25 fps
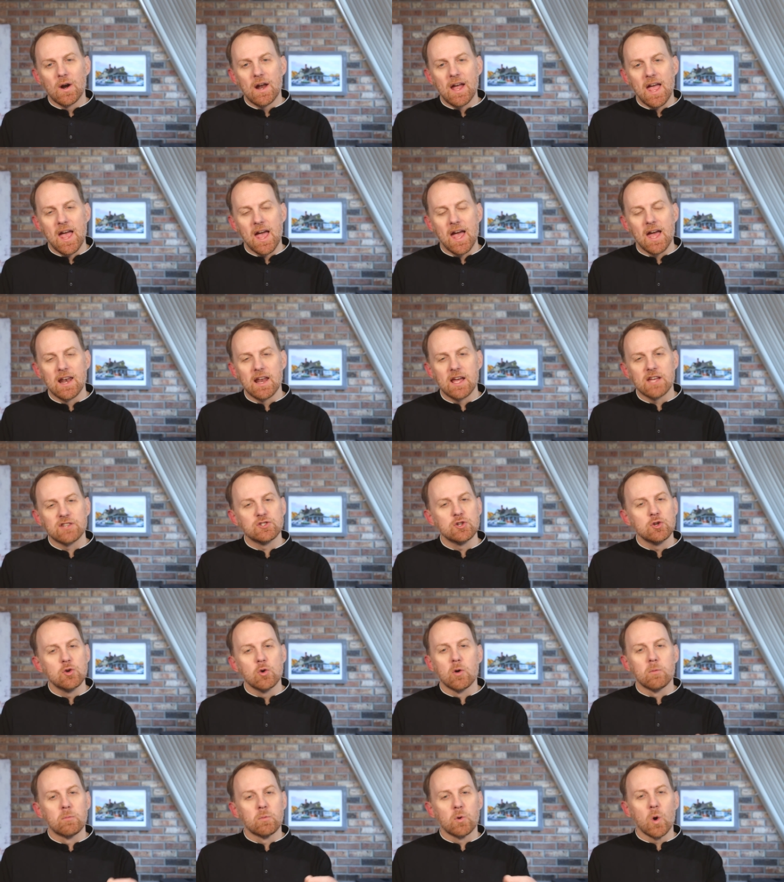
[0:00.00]
head as
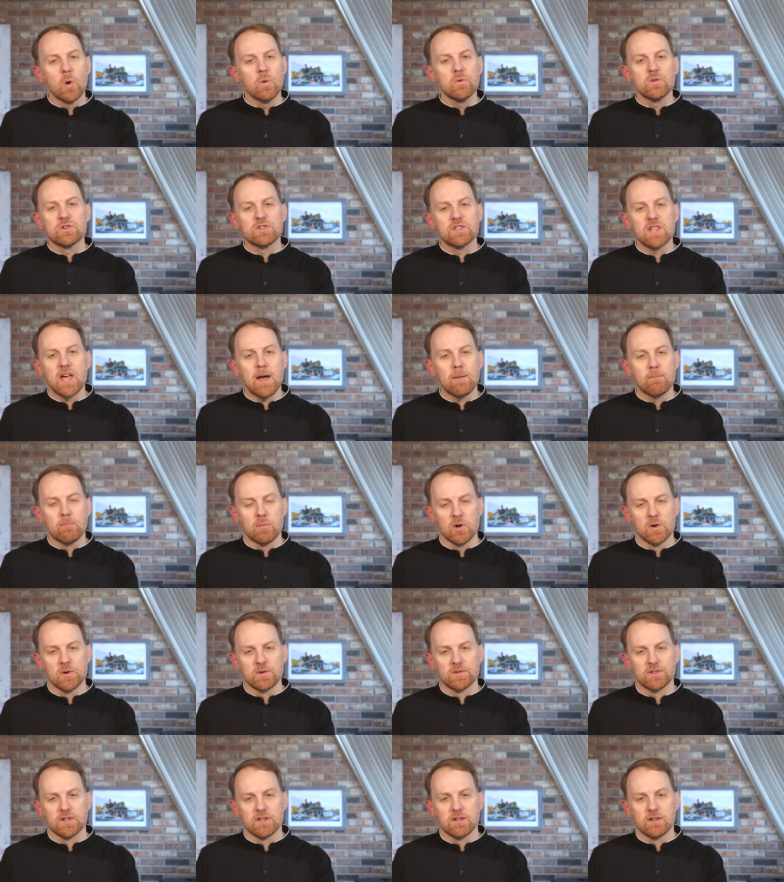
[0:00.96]
you approach that
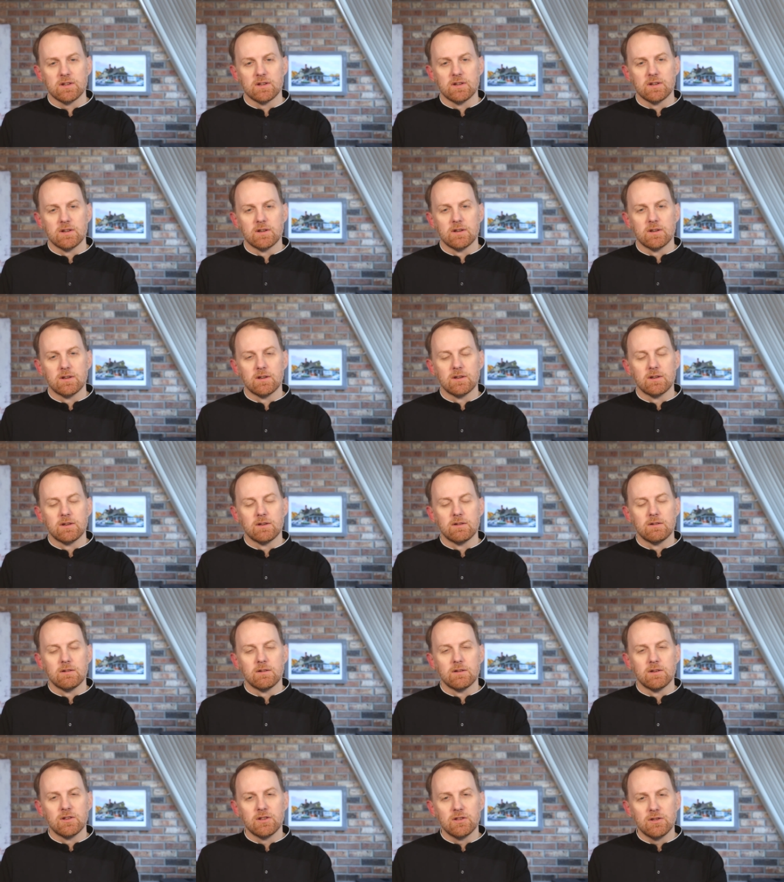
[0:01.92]
person,
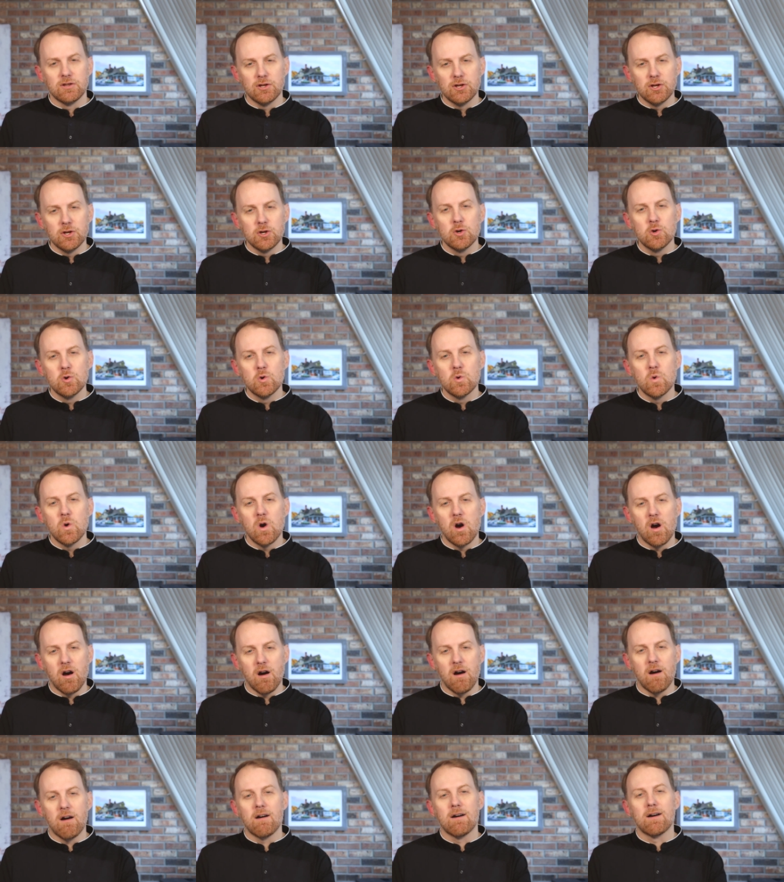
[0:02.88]
You
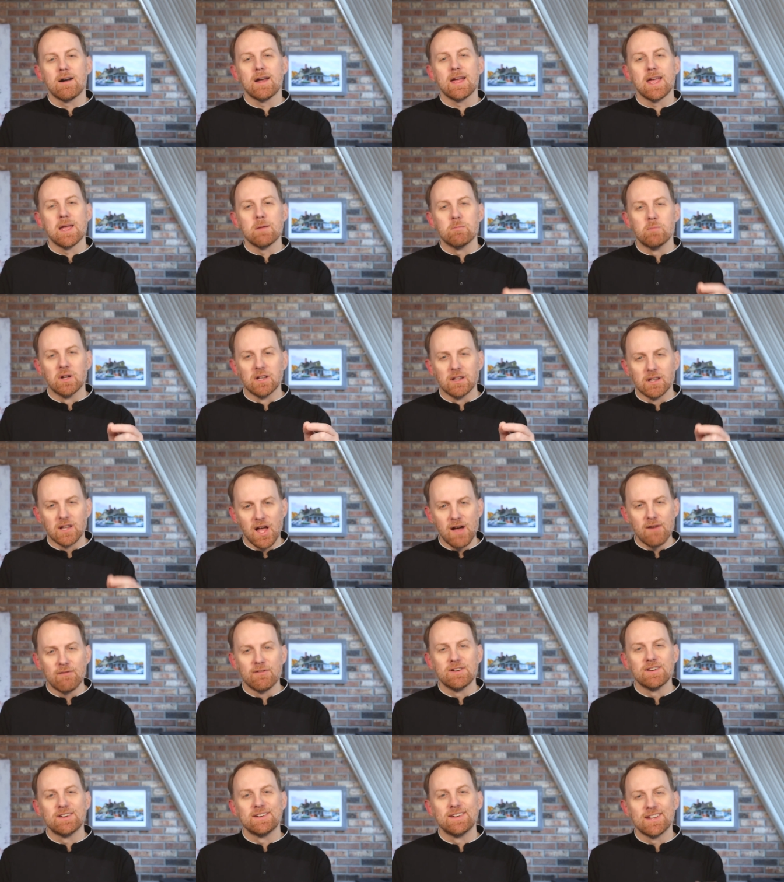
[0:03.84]
are a
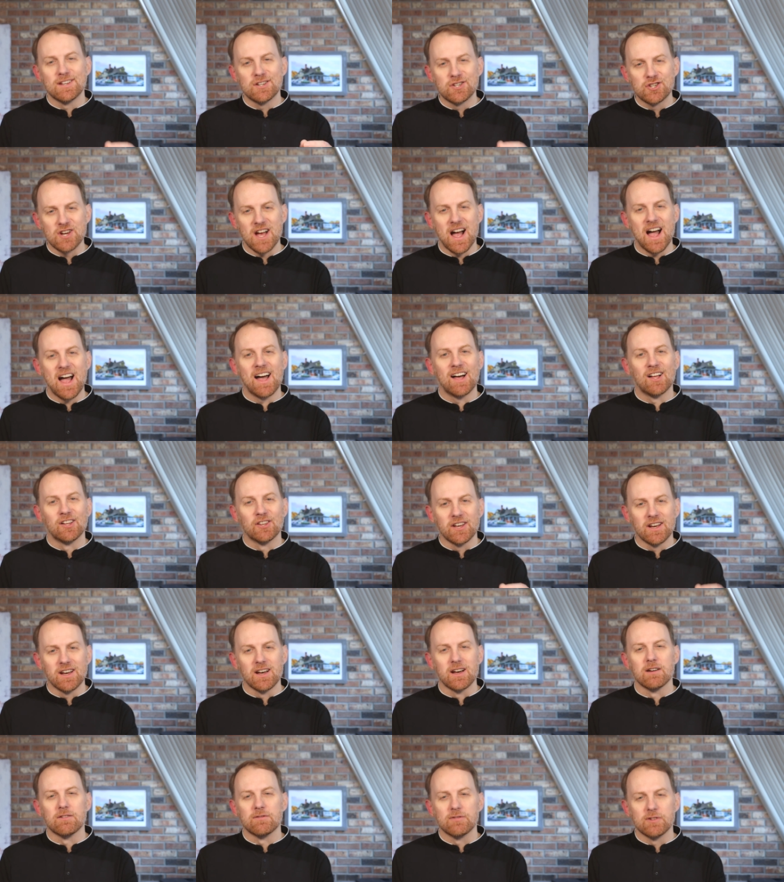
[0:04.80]
beloved child
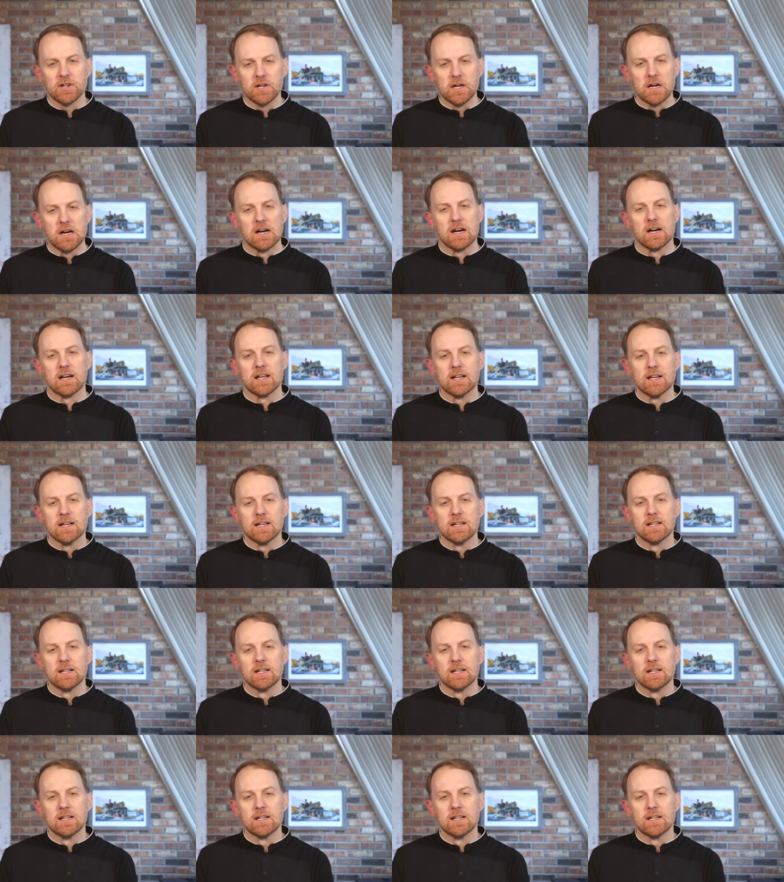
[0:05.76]
of God.